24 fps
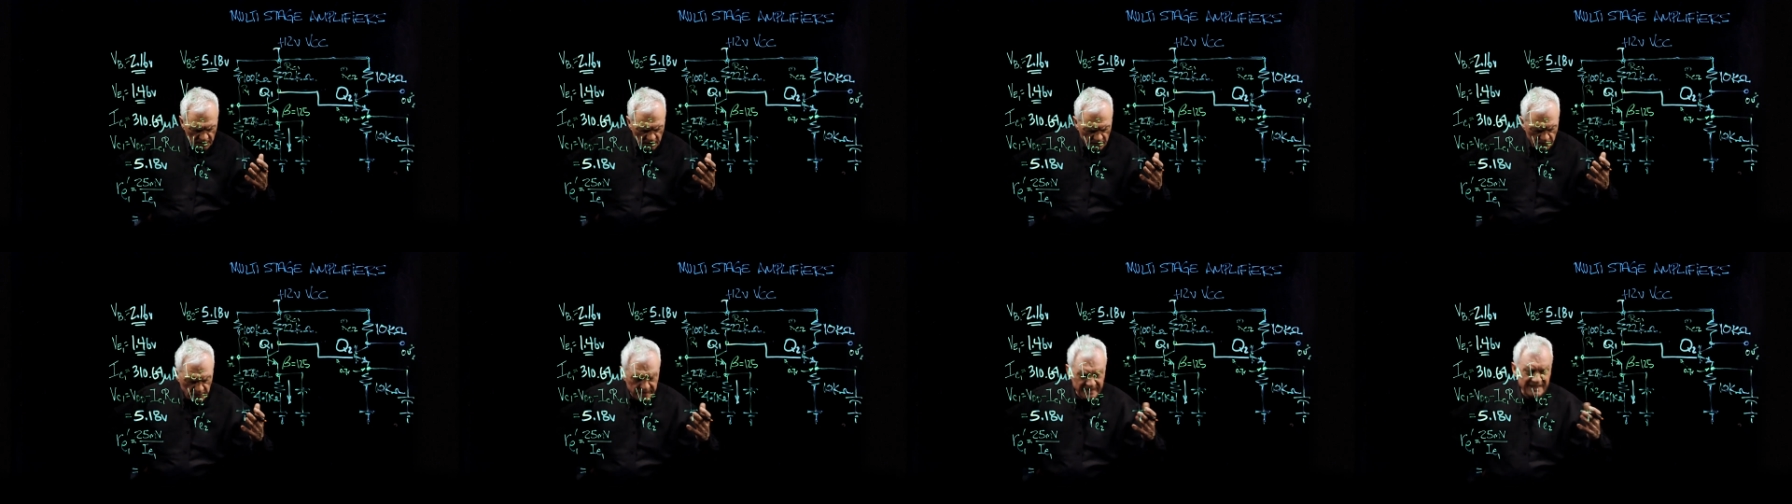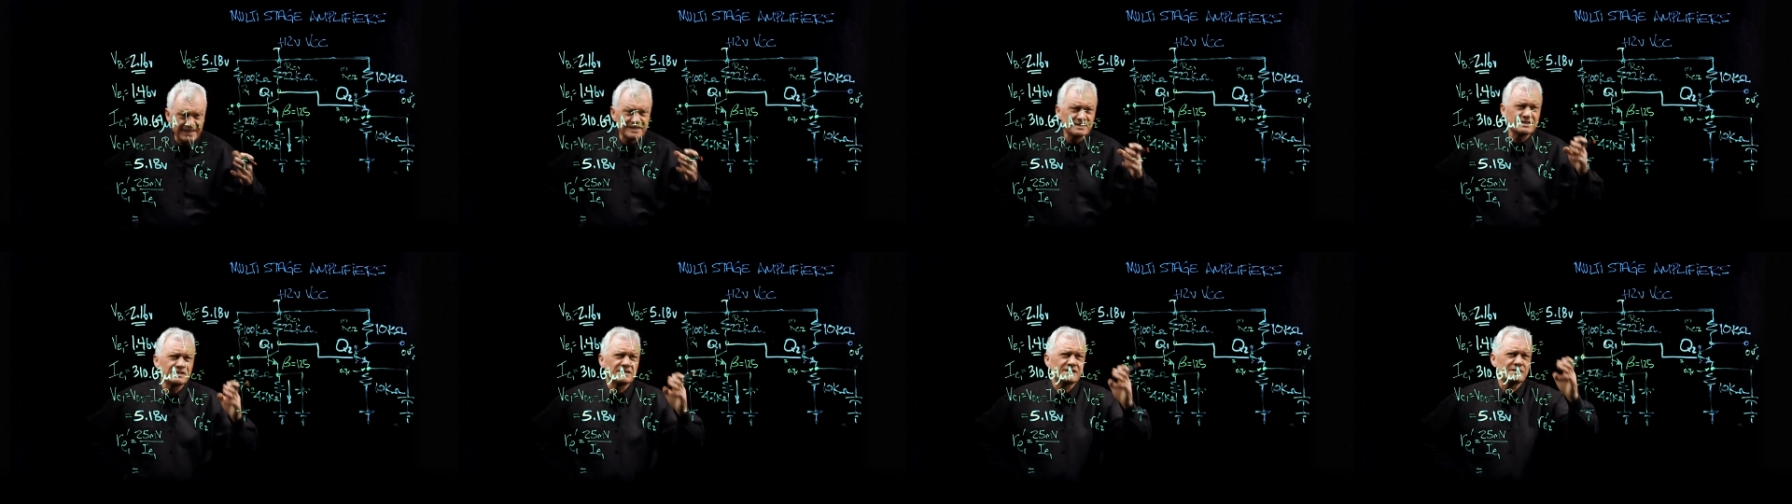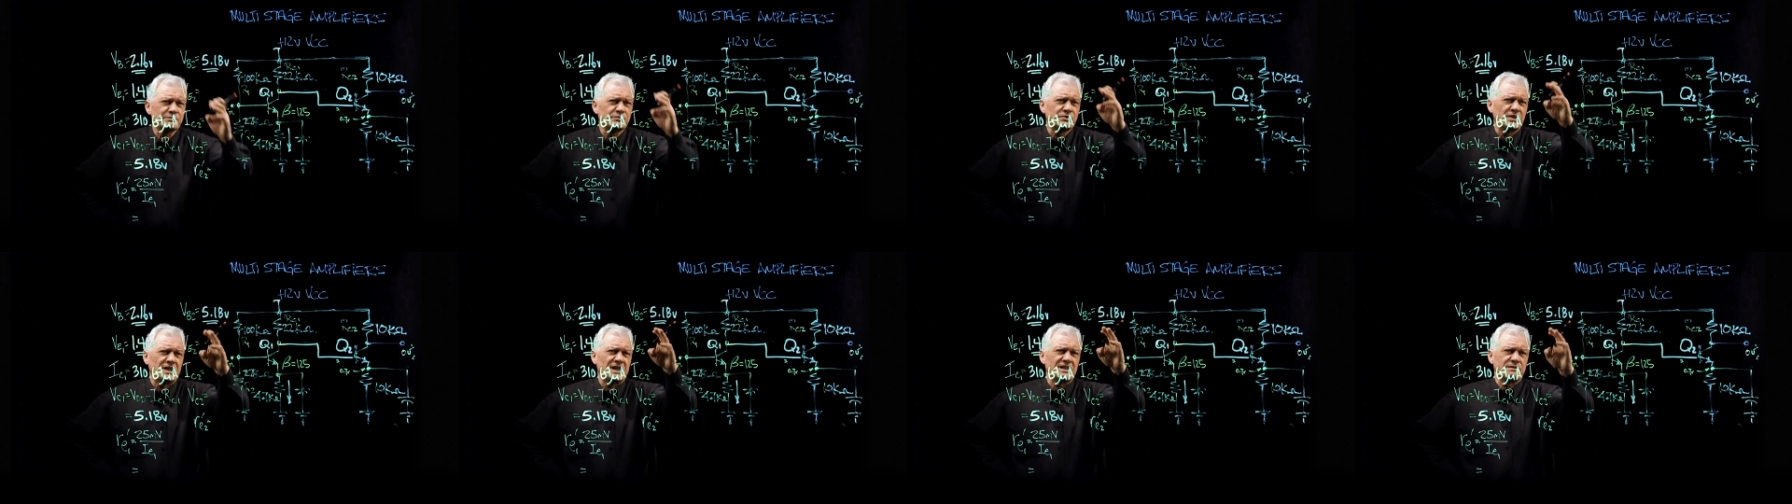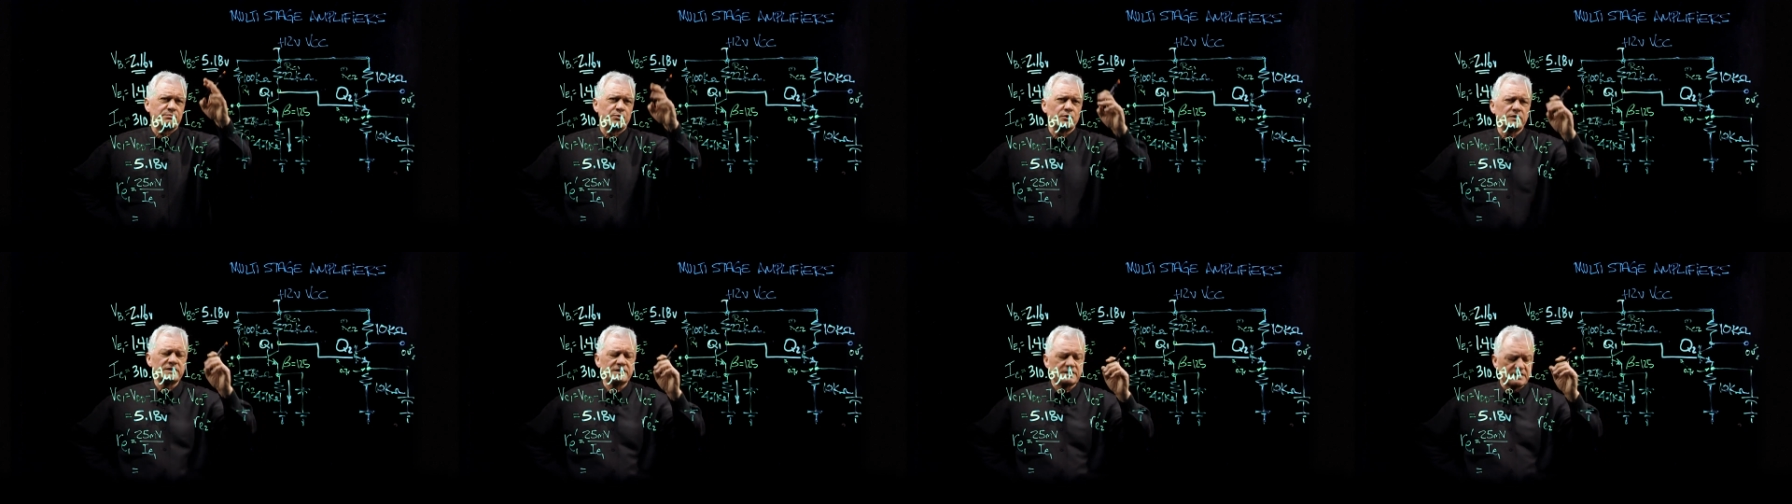We need to
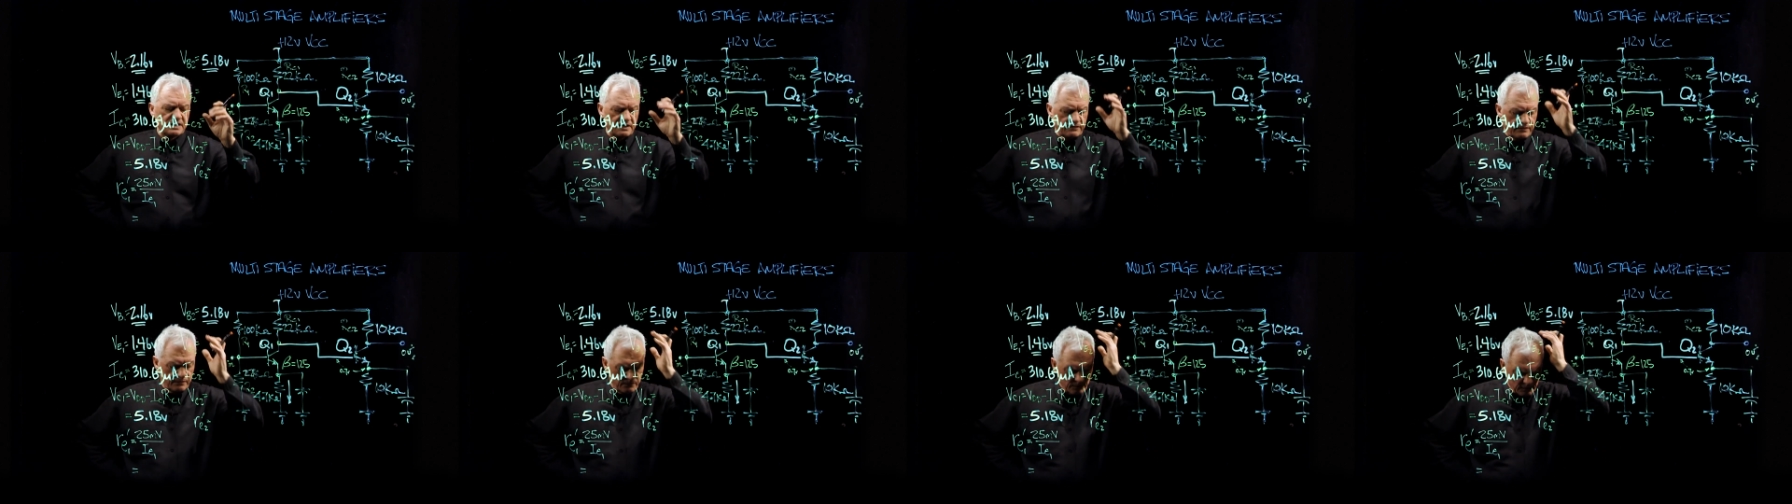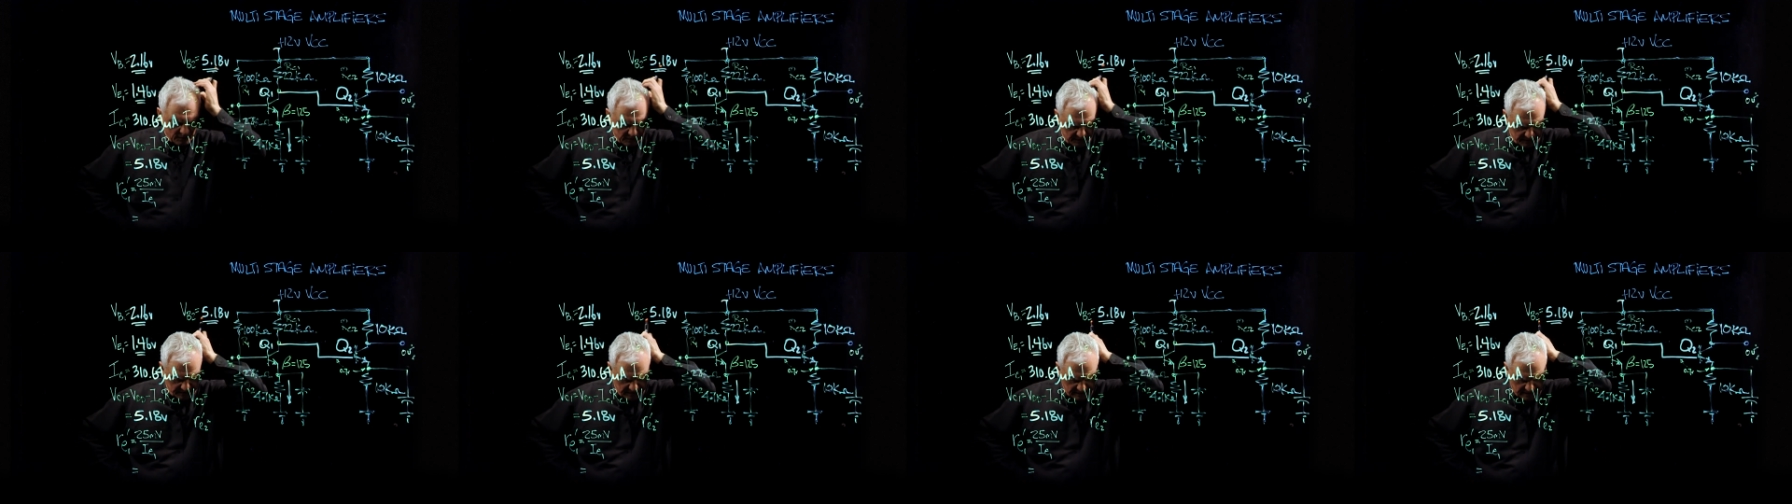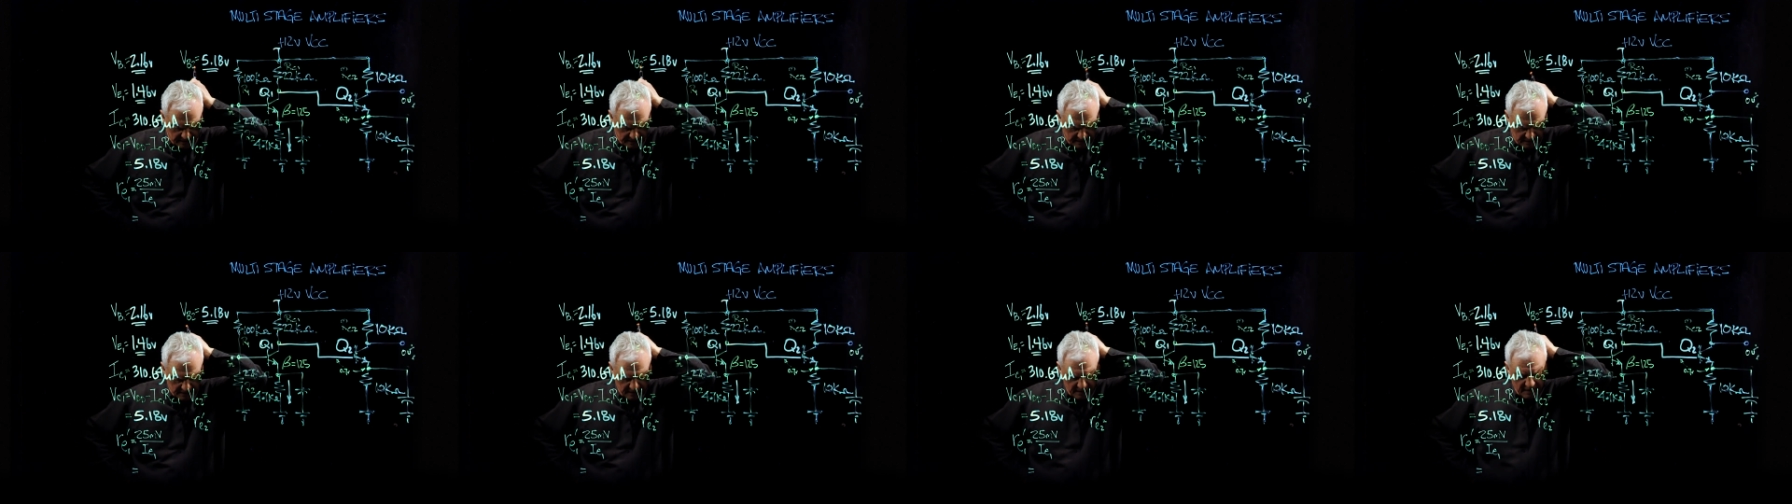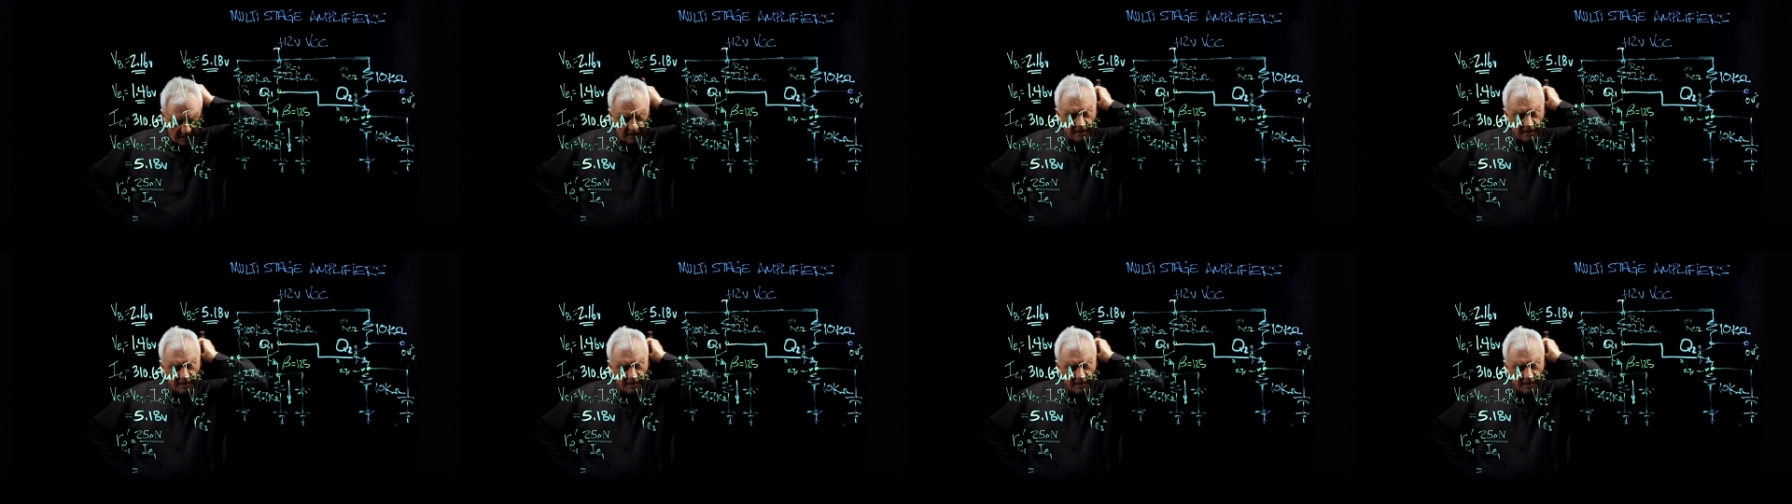subtract 0.7 volts there.